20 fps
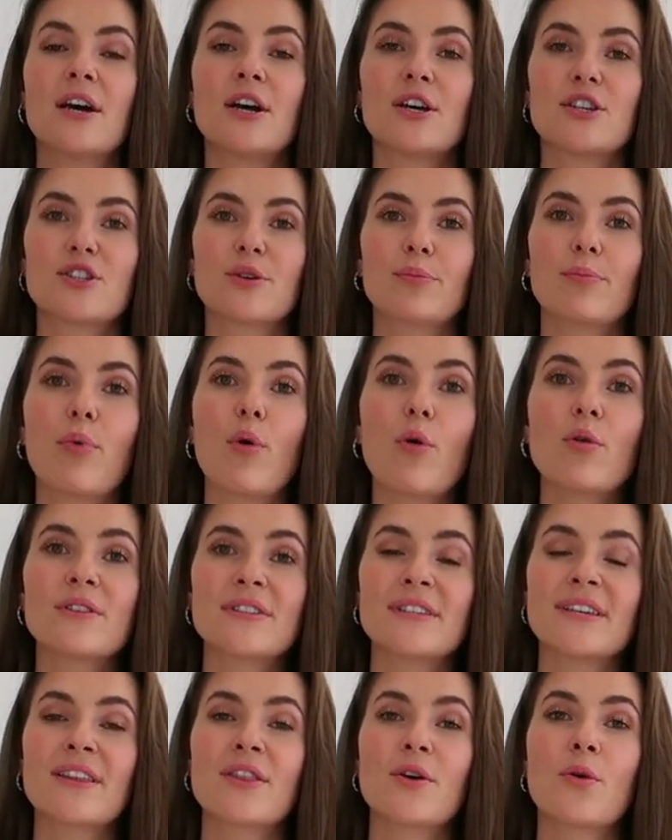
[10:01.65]

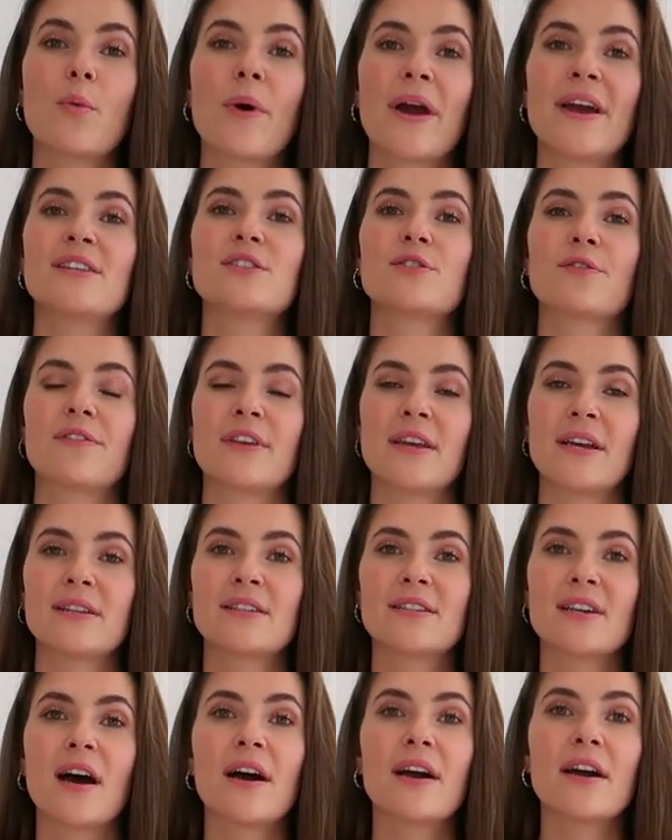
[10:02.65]
supporting the weight of the
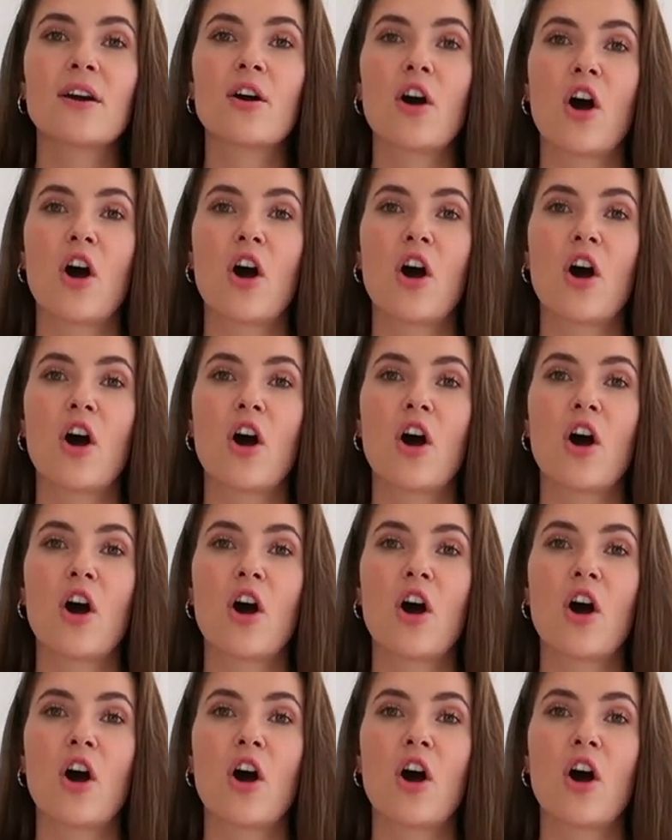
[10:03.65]
entire